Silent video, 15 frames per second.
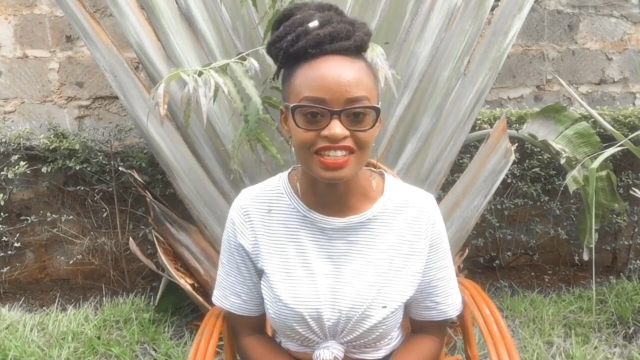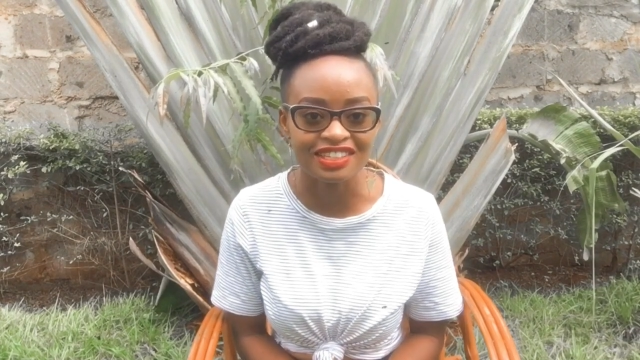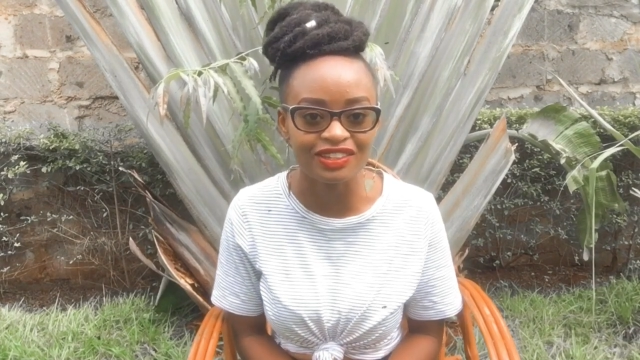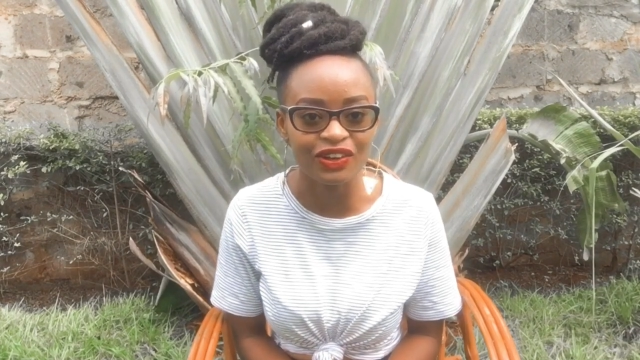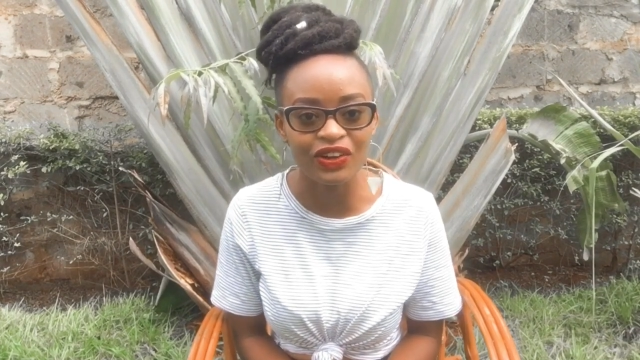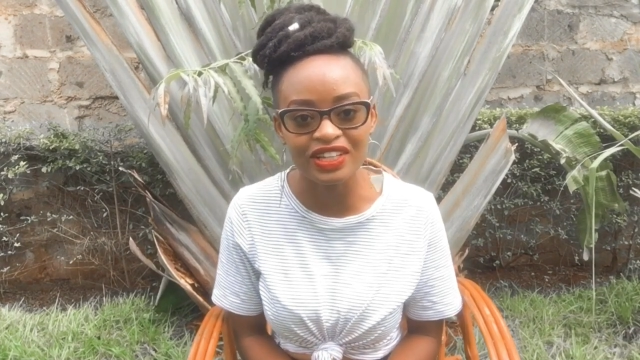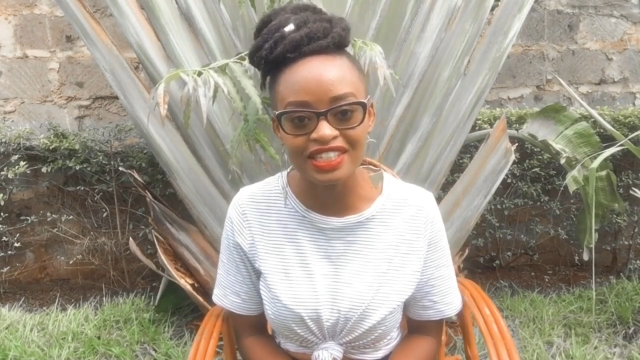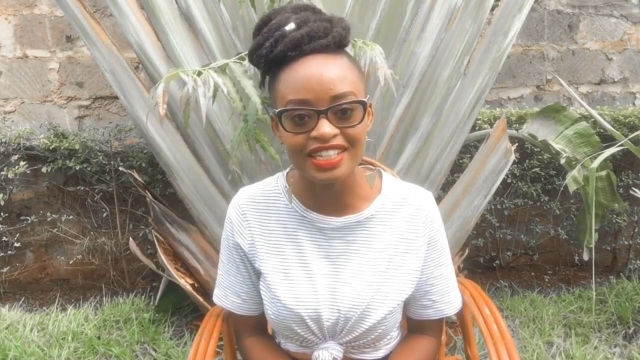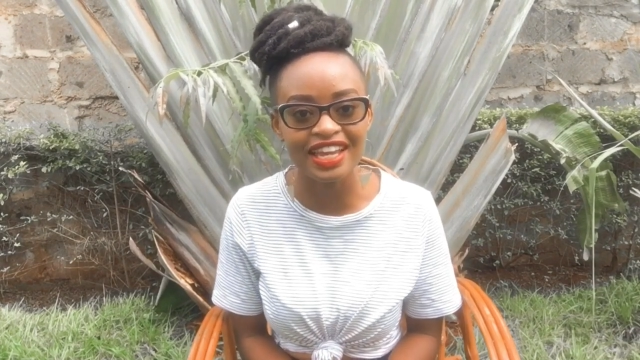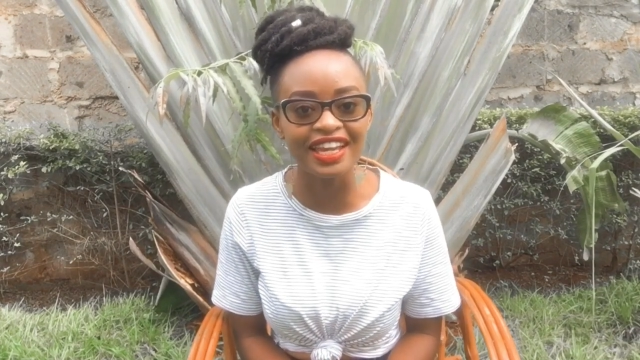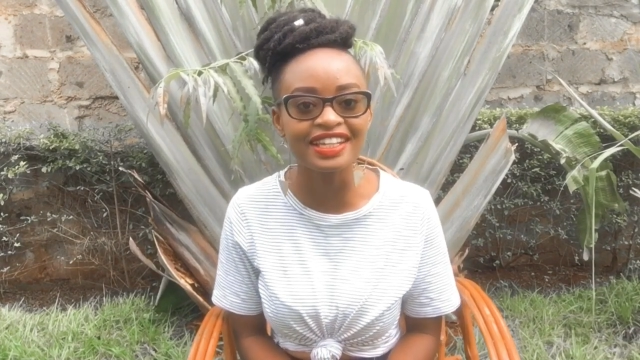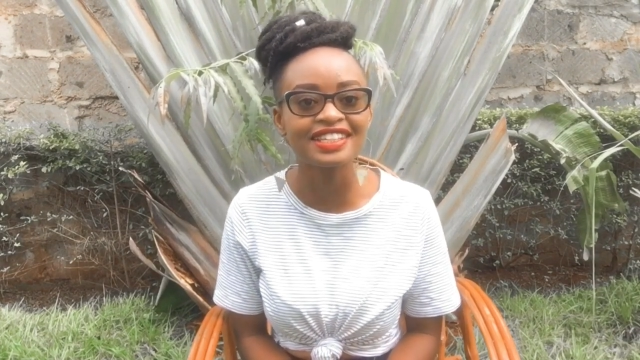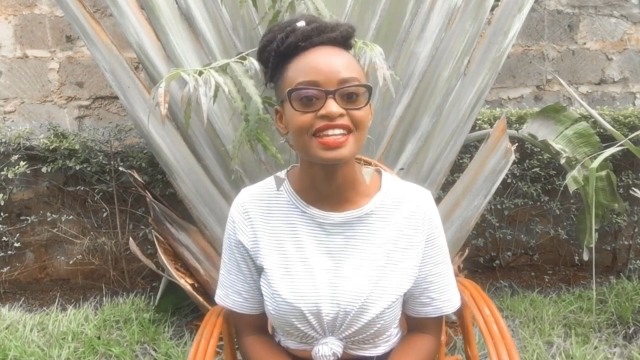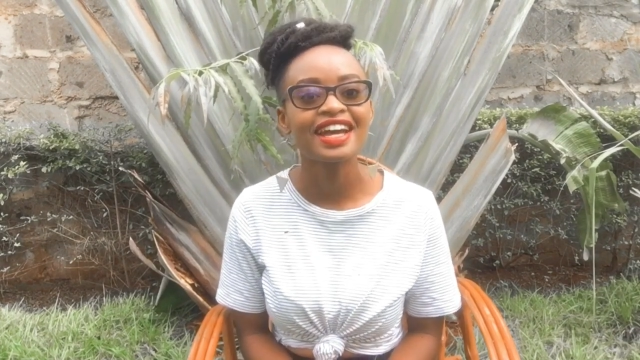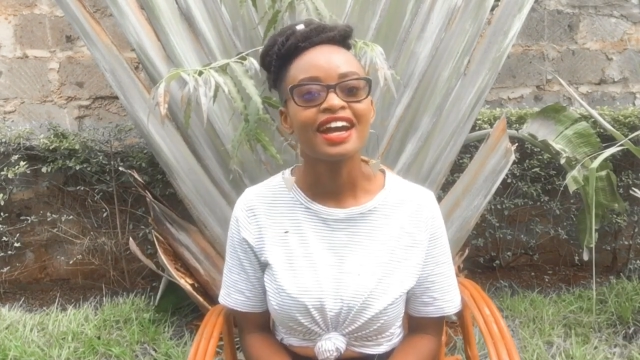content
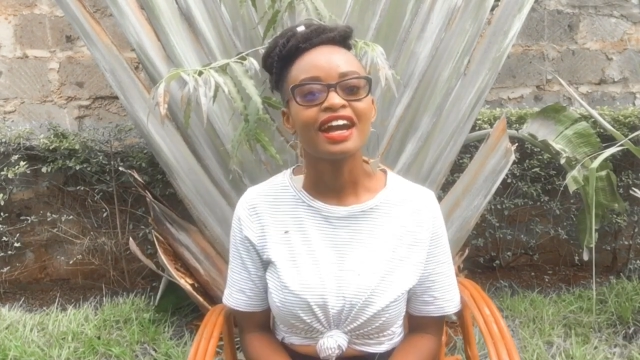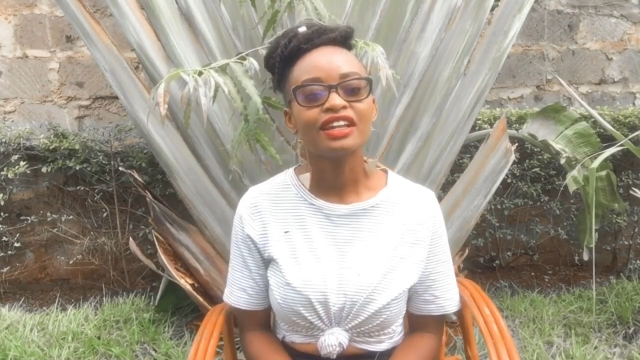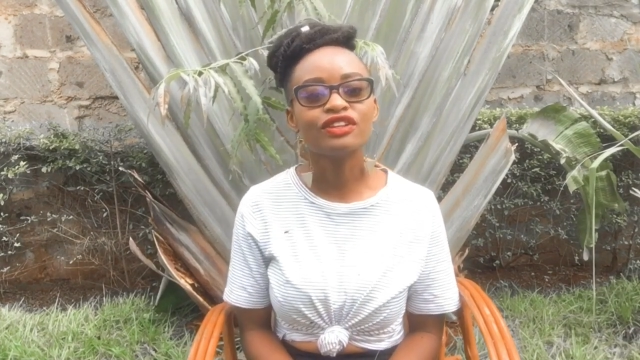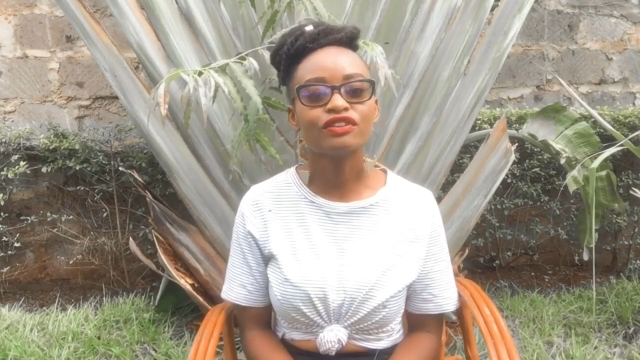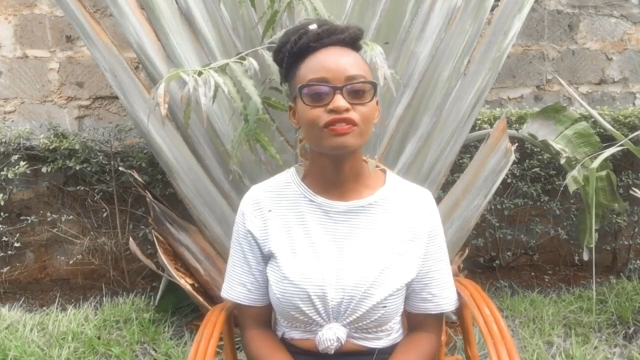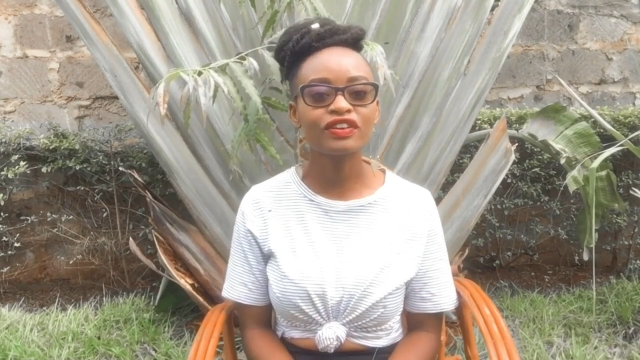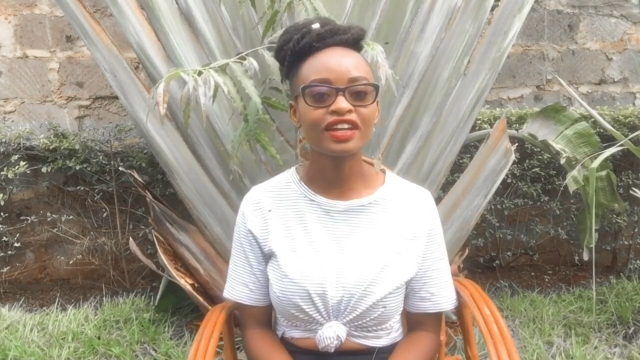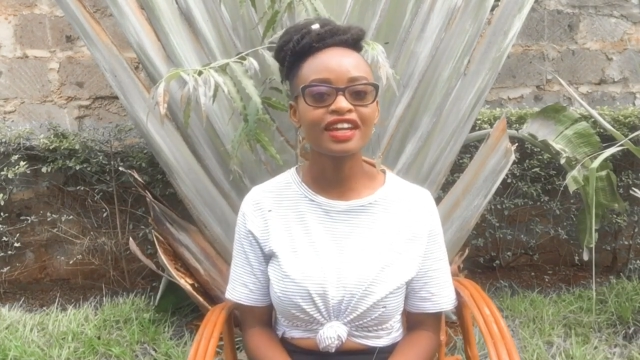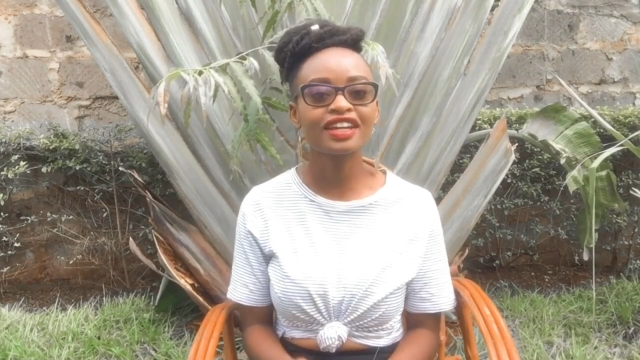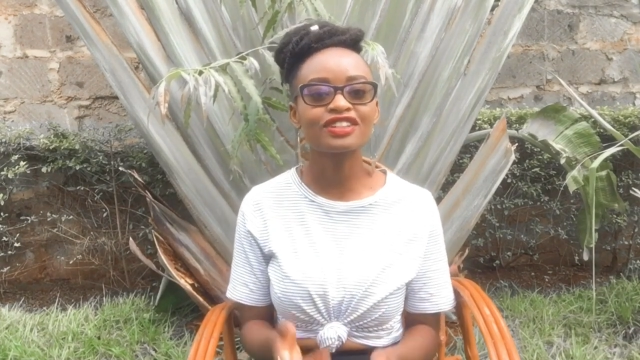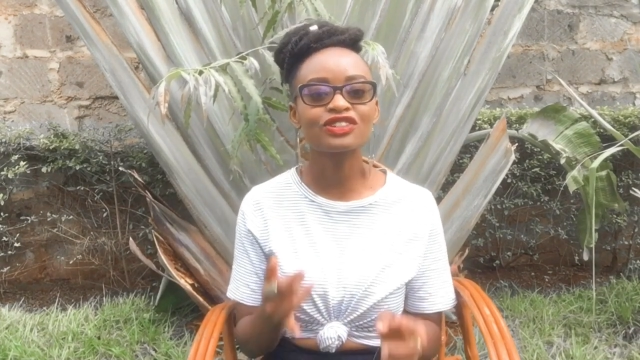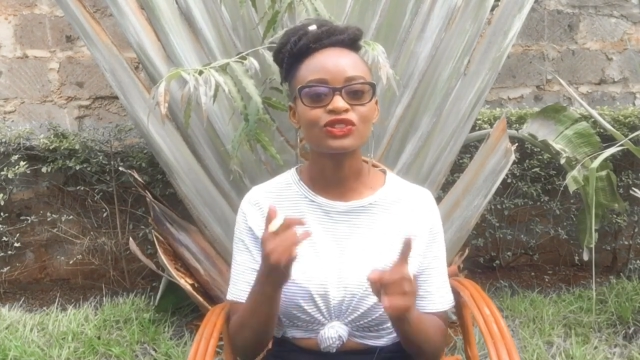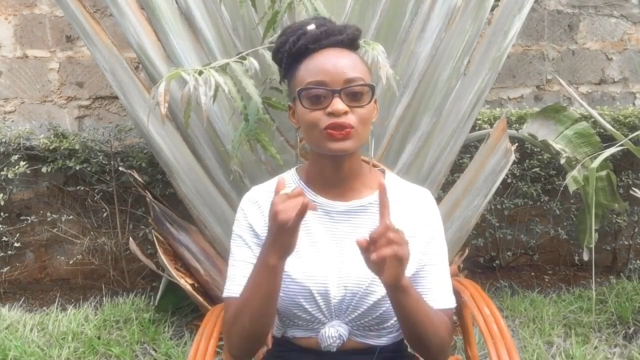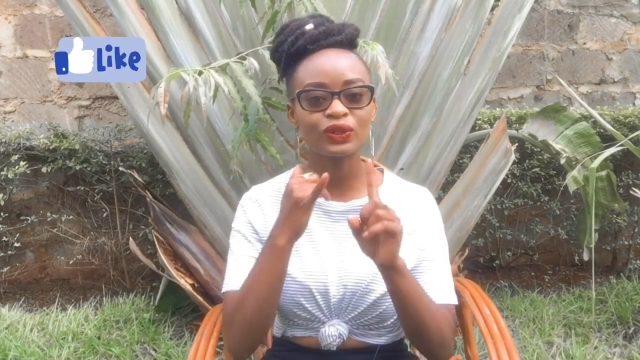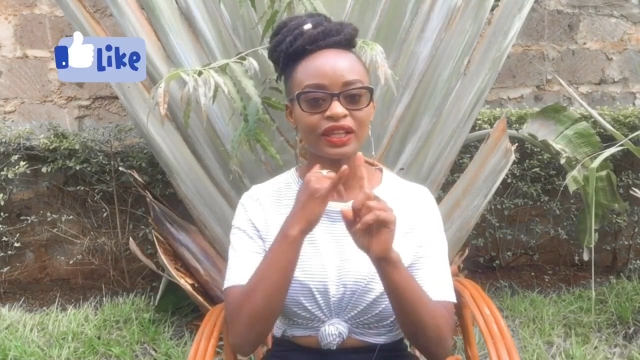don't forget to
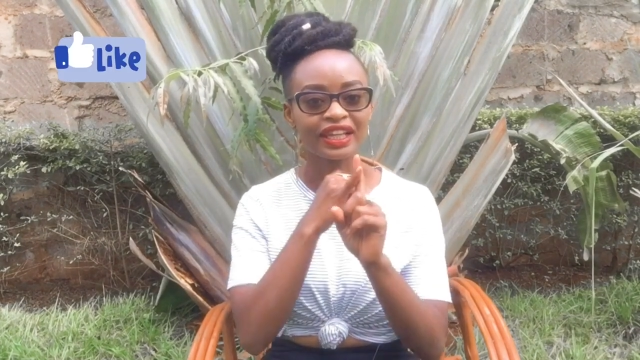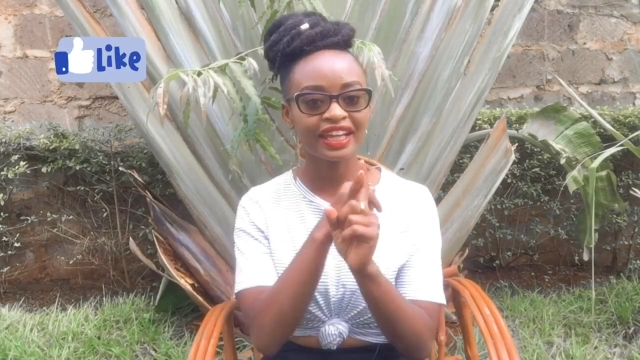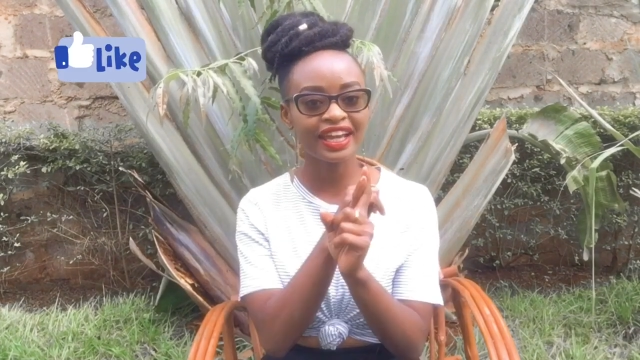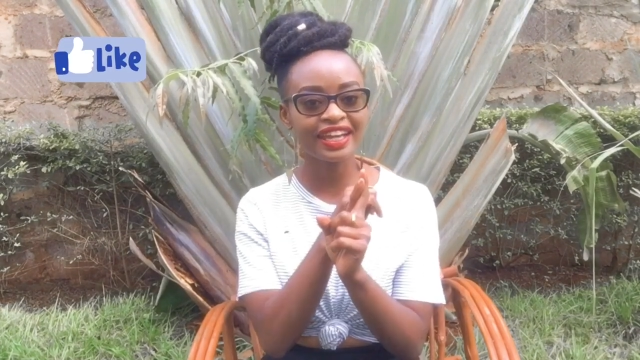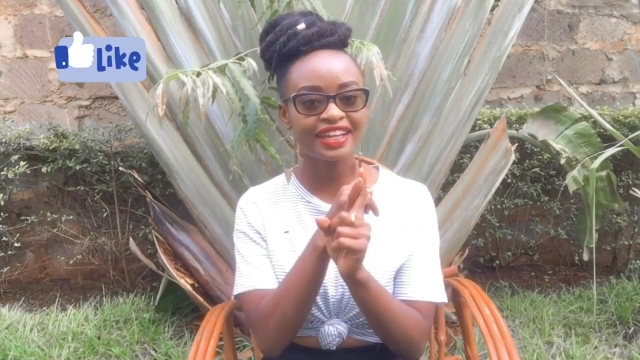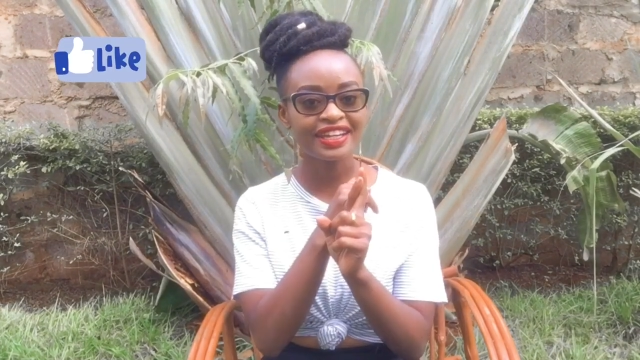like